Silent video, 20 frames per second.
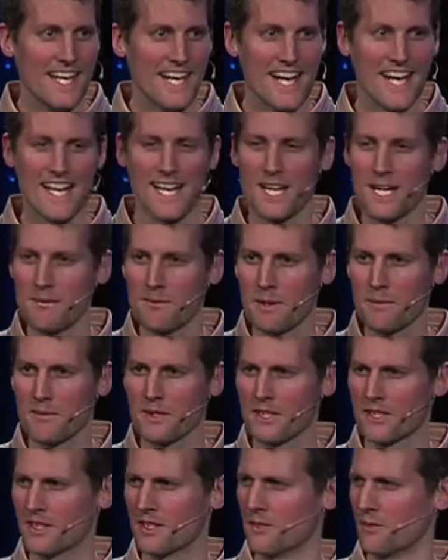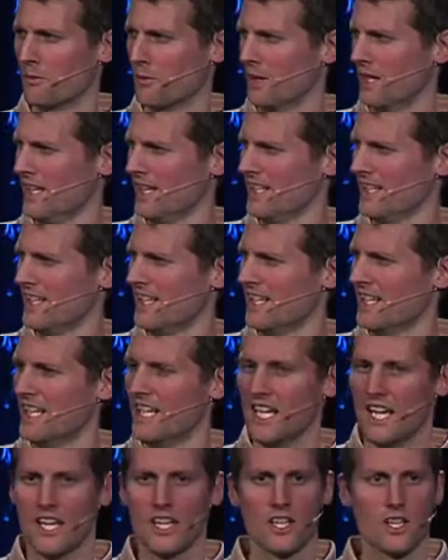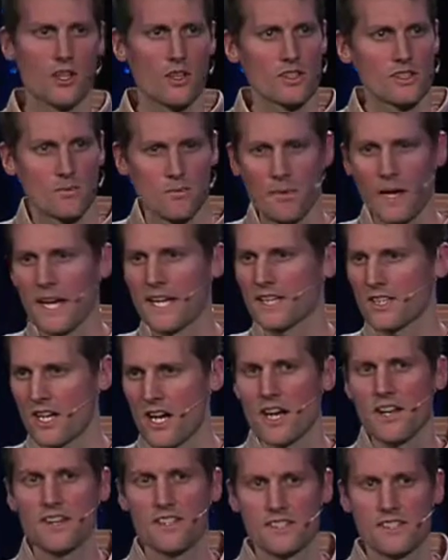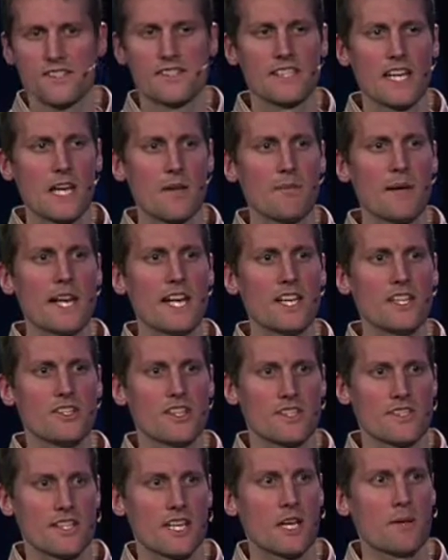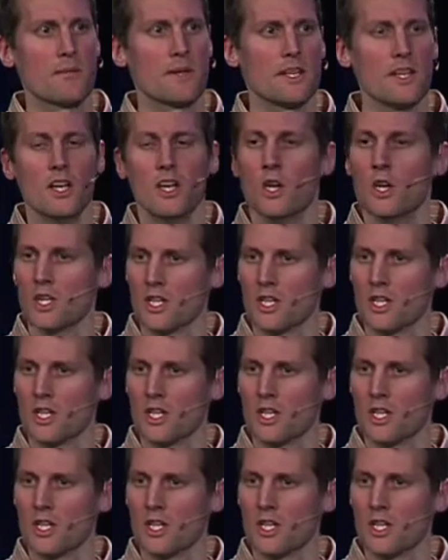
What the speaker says: And I remember going, what? And he goes, my daughter's the same age as him, and,